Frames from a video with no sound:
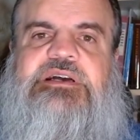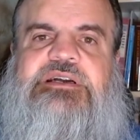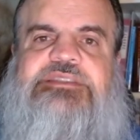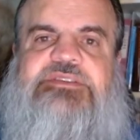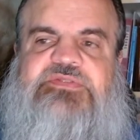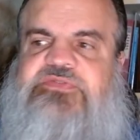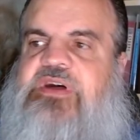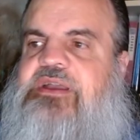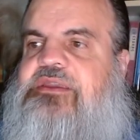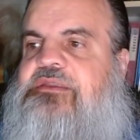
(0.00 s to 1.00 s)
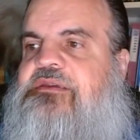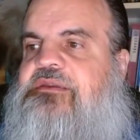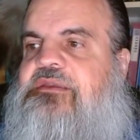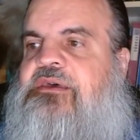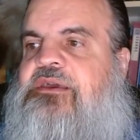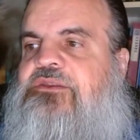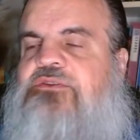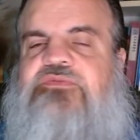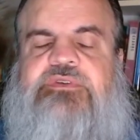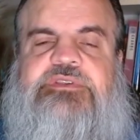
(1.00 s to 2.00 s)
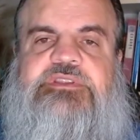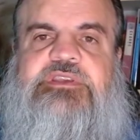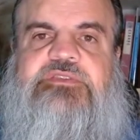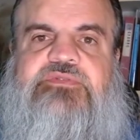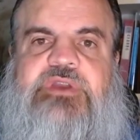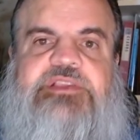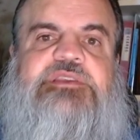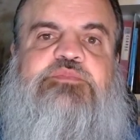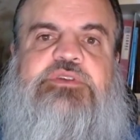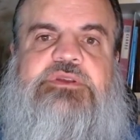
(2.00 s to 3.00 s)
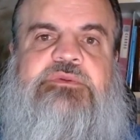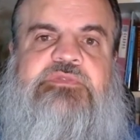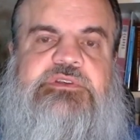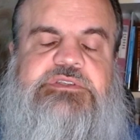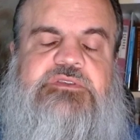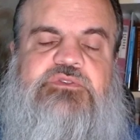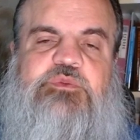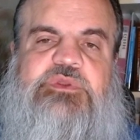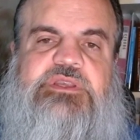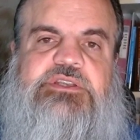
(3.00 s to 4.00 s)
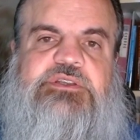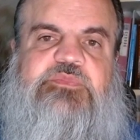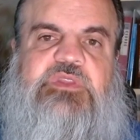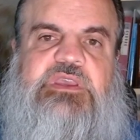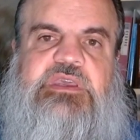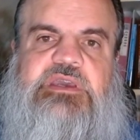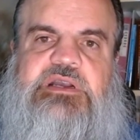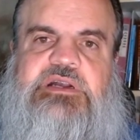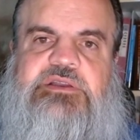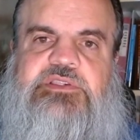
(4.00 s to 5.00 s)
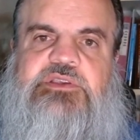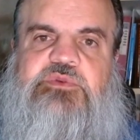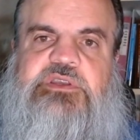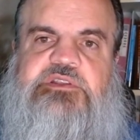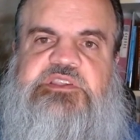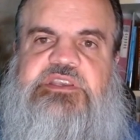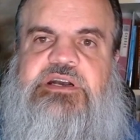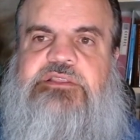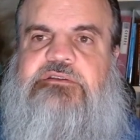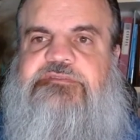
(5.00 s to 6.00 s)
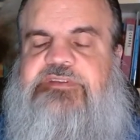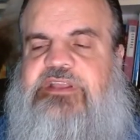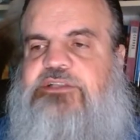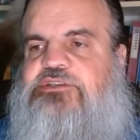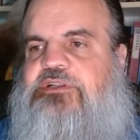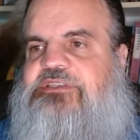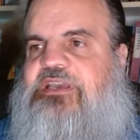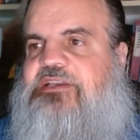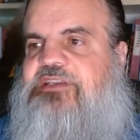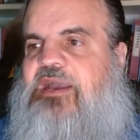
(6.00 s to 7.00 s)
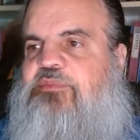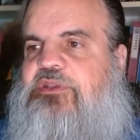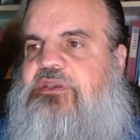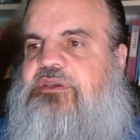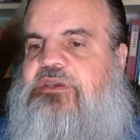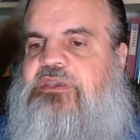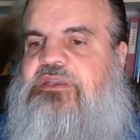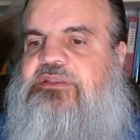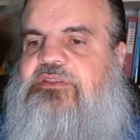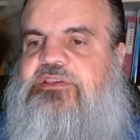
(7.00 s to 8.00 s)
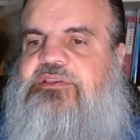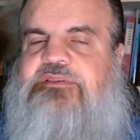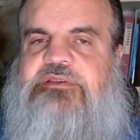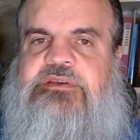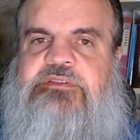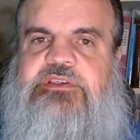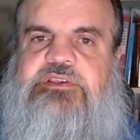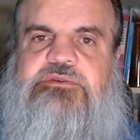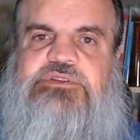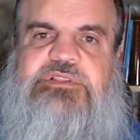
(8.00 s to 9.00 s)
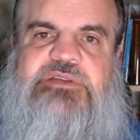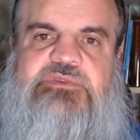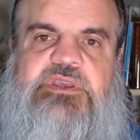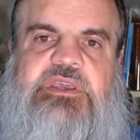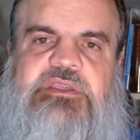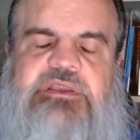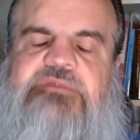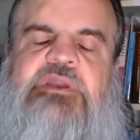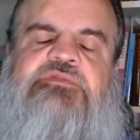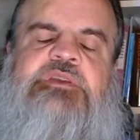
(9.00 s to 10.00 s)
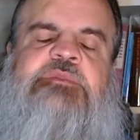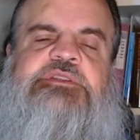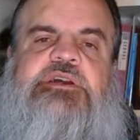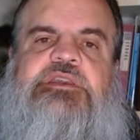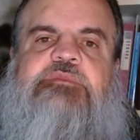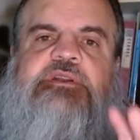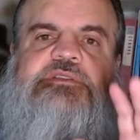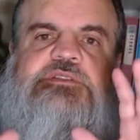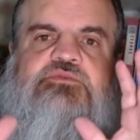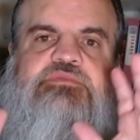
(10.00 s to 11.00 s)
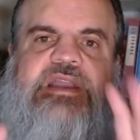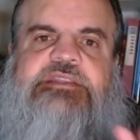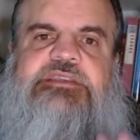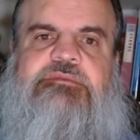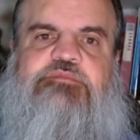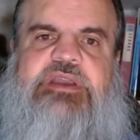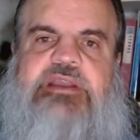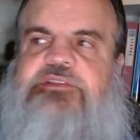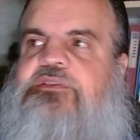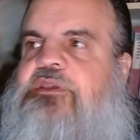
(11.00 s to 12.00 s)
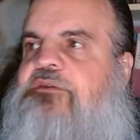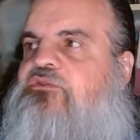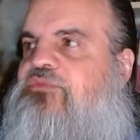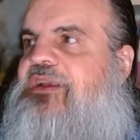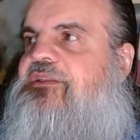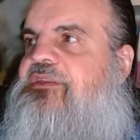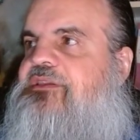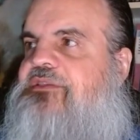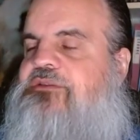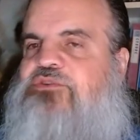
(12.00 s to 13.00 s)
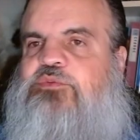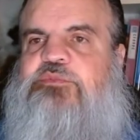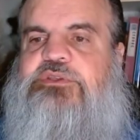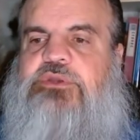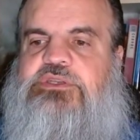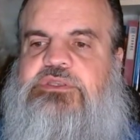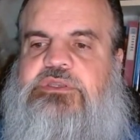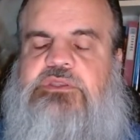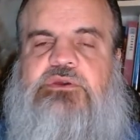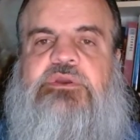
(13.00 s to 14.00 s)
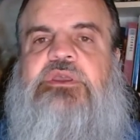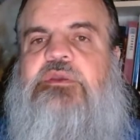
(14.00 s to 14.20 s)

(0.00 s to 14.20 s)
uh, to fine uh, universities for, as he put it, reverse discrimination. Uh, so we could see other financial attacks happening again on this on this social level. Now, everything I've been talking about is direct impacts, you know, direct things that the Trump administration could do.